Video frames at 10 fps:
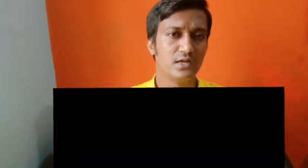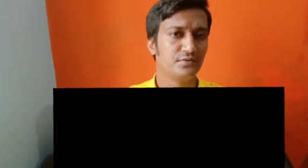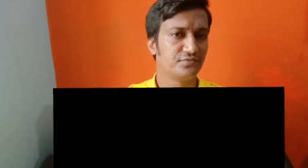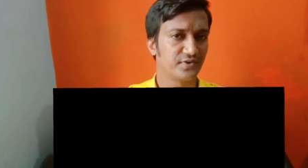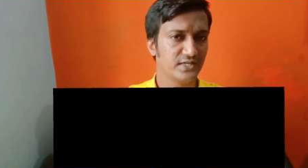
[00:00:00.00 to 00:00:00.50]

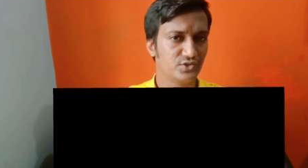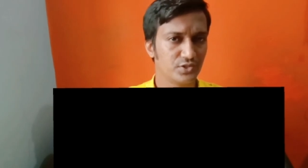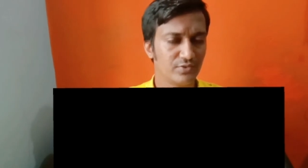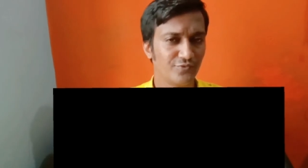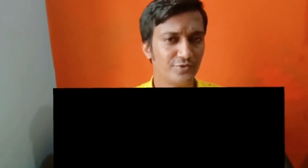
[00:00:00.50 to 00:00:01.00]
french
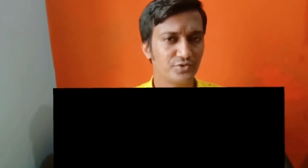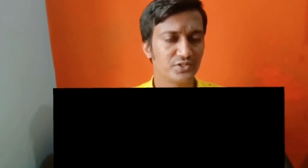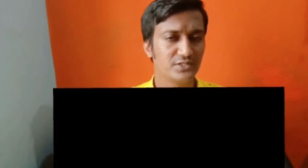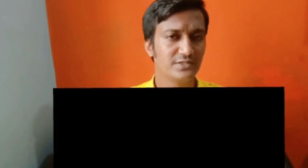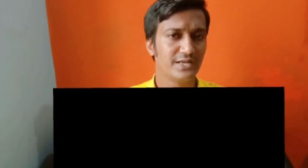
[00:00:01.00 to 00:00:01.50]

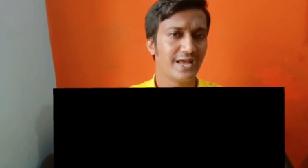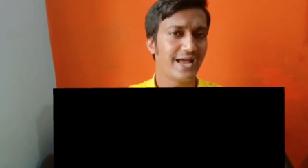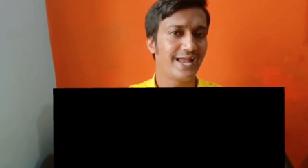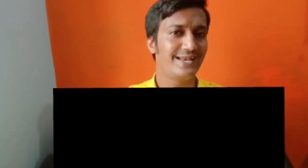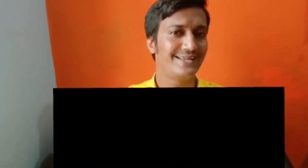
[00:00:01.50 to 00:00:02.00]
revolution
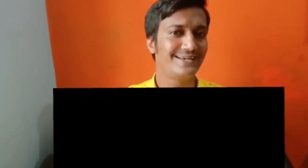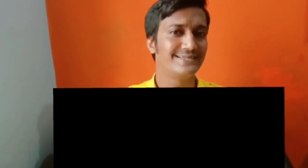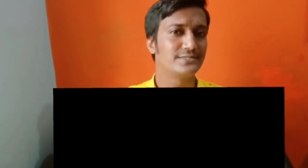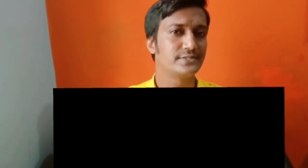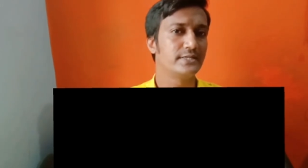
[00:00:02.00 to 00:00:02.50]
and
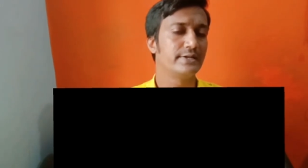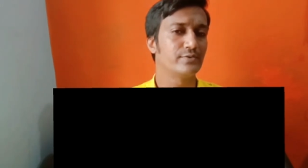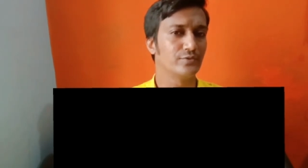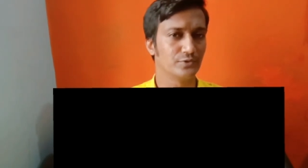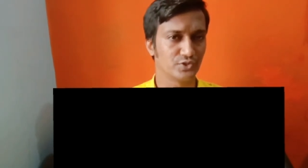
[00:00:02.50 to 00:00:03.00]
industrial
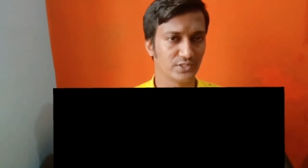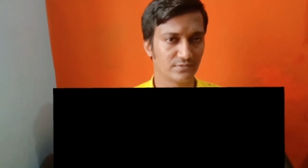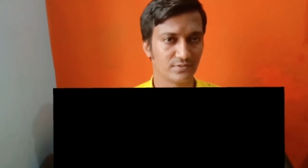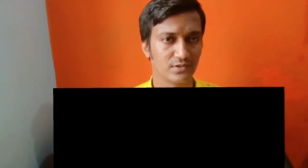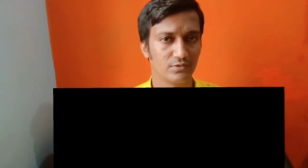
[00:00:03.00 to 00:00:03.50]
revolution
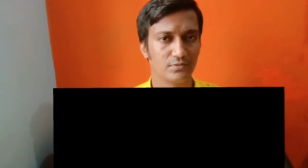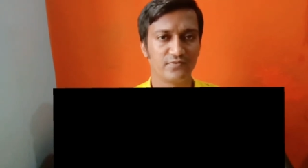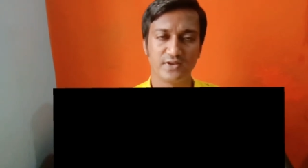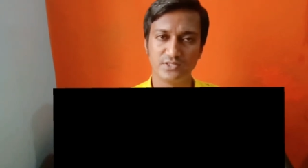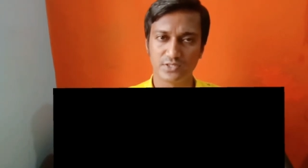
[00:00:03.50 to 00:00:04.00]

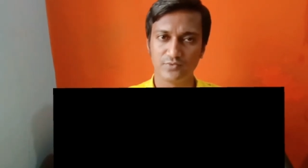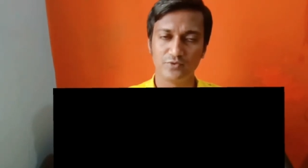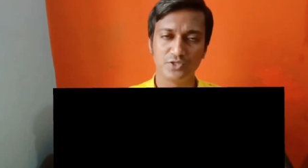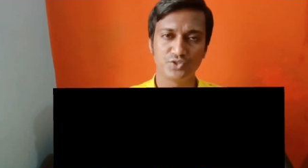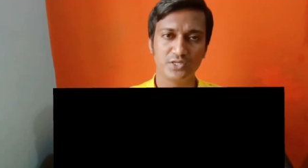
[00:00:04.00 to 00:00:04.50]
french
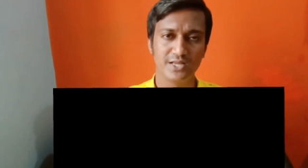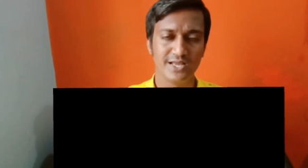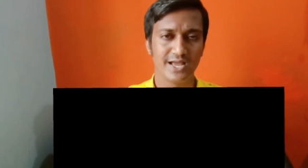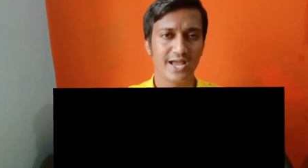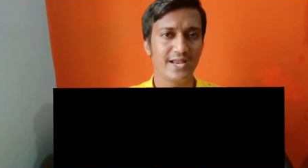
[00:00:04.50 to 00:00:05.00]
revolution
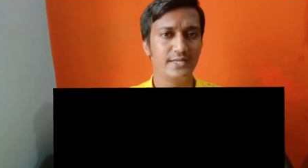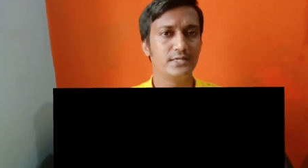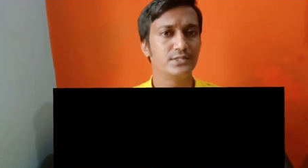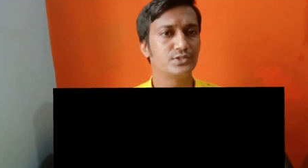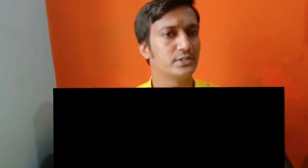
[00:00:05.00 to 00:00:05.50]
and
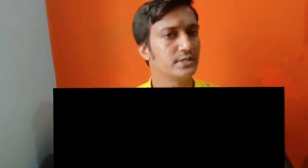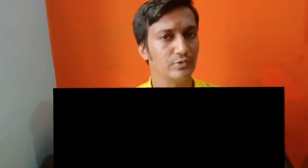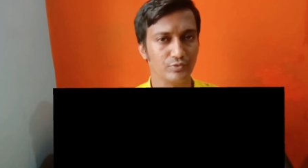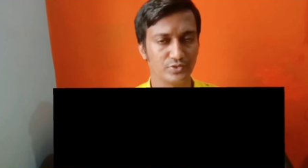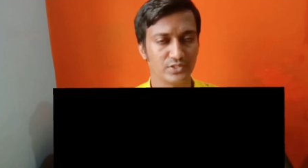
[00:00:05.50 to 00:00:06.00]
industrial
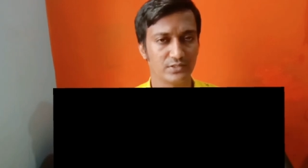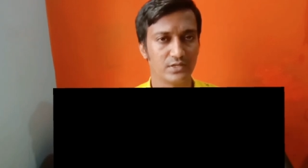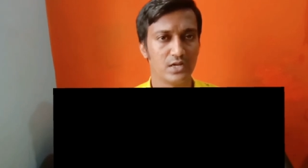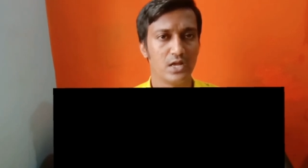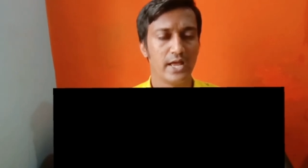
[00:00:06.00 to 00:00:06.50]
revolution
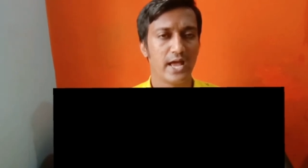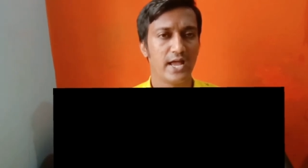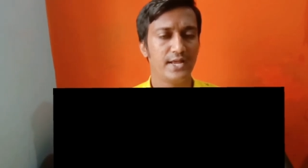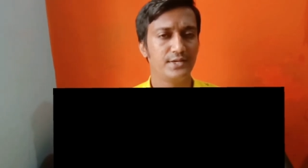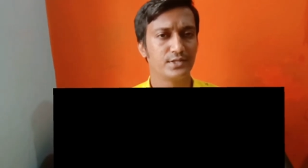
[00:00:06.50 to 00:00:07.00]

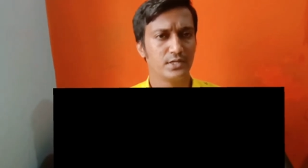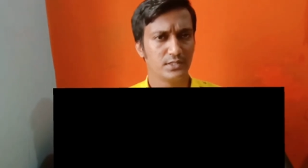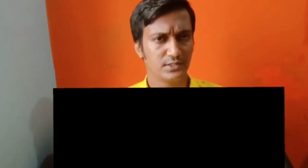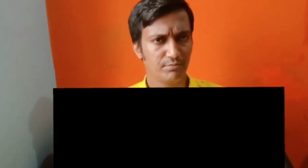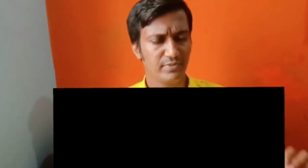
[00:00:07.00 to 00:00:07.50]
and
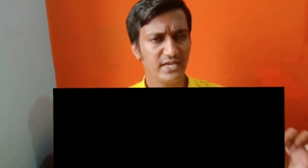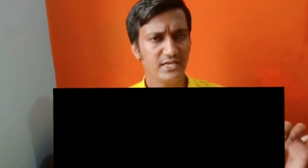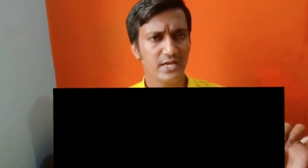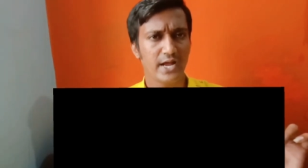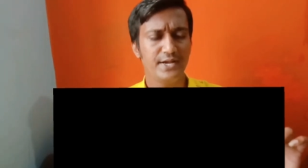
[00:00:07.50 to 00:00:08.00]
the
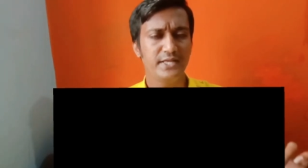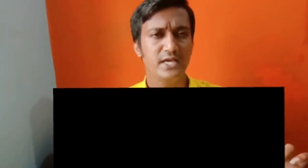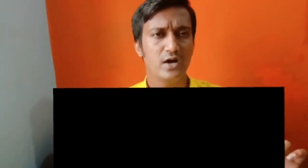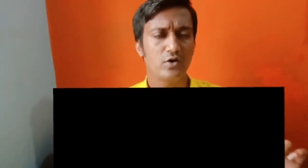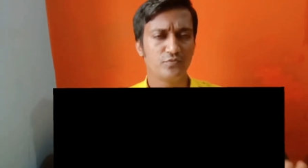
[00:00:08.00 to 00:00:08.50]
main
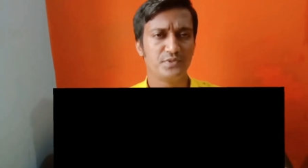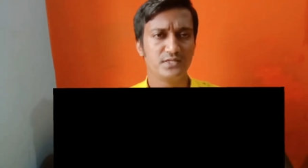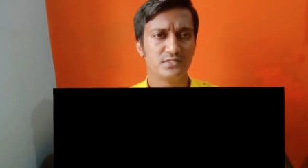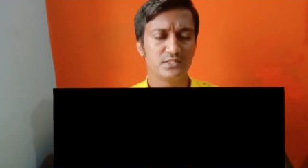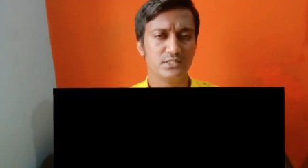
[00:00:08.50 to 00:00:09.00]
idea of
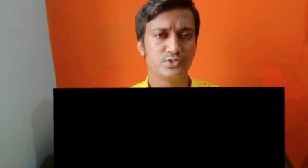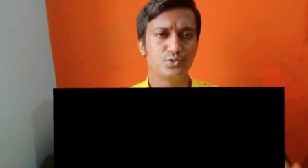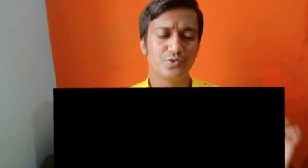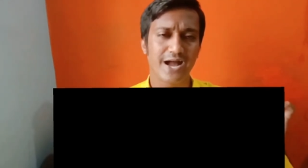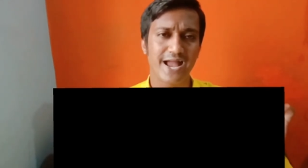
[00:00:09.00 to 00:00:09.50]
this is
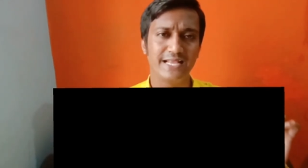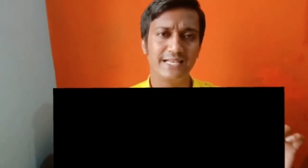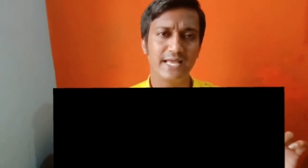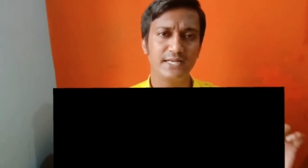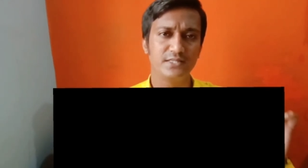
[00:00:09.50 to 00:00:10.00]
to
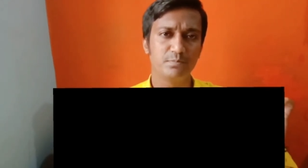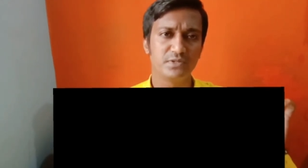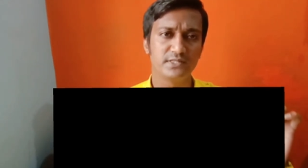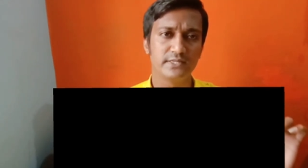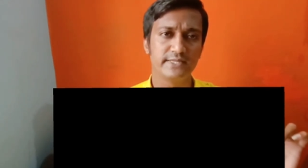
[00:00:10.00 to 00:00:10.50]
highlight the
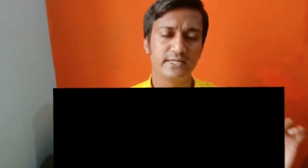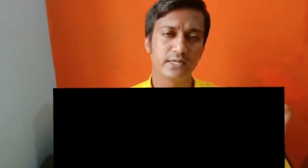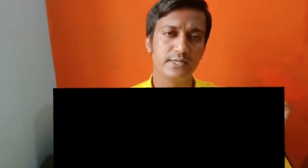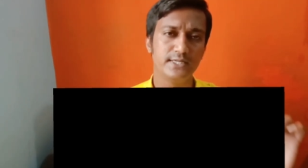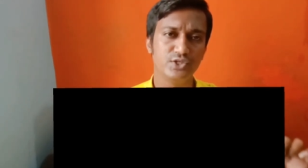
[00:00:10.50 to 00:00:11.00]
pathetic
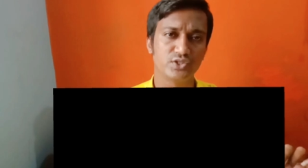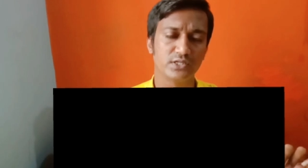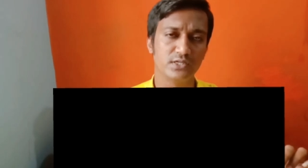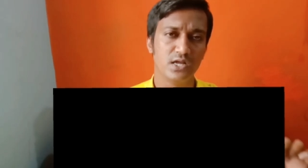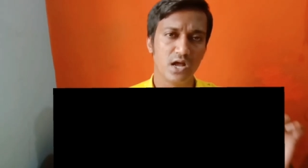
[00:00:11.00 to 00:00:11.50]

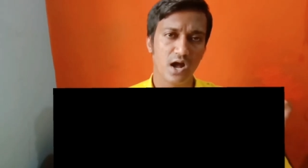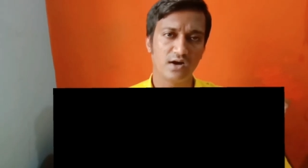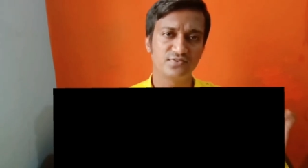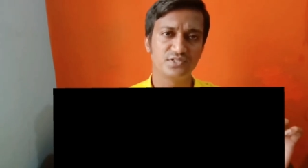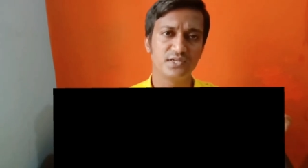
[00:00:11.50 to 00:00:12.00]
condition
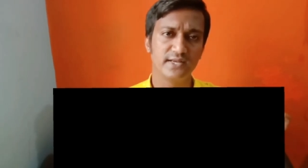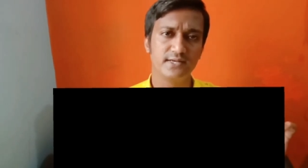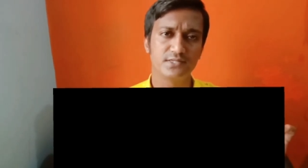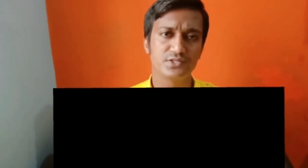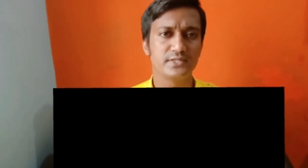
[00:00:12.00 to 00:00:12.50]
after
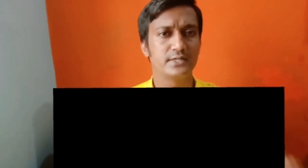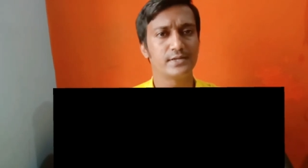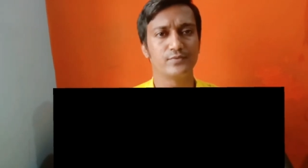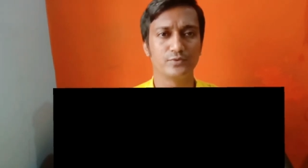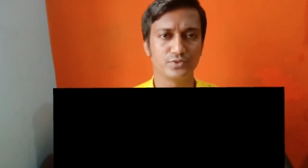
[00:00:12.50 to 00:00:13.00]
industrial
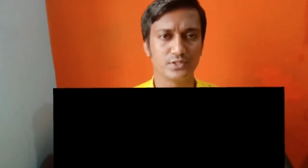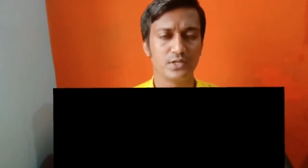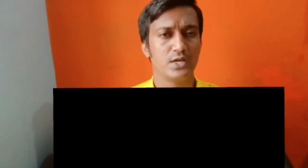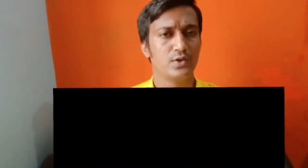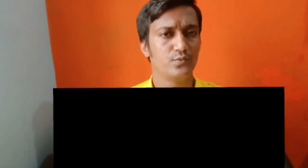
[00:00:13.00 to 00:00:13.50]

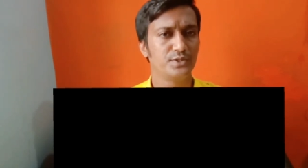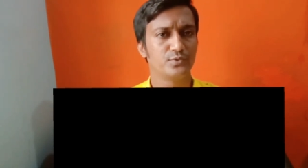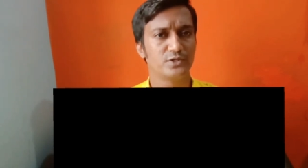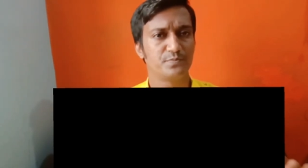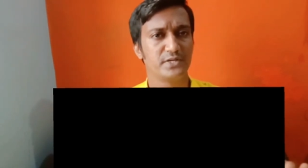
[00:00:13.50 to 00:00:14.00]
revolution which
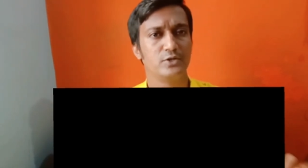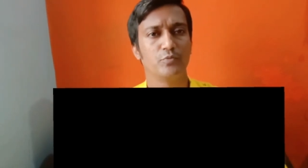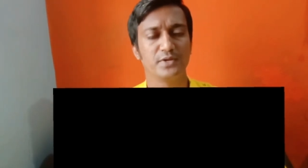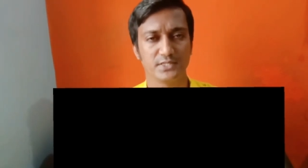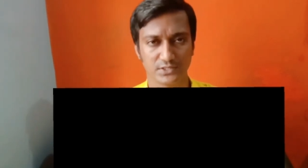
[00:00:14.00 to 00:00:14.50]
was
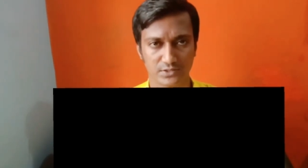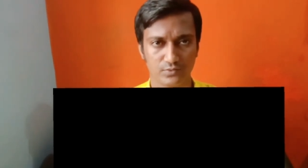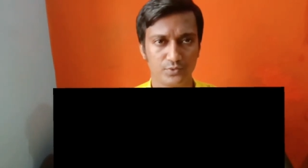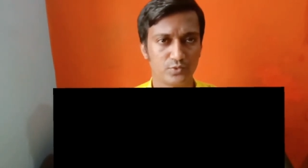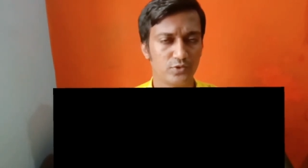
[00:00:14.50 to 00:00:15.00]
predominant
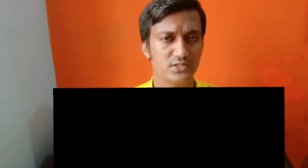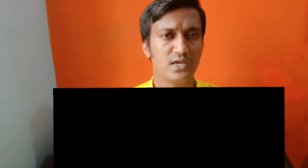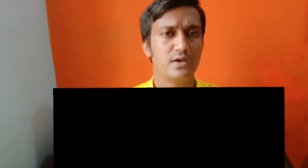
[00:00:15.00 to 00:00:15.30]
which was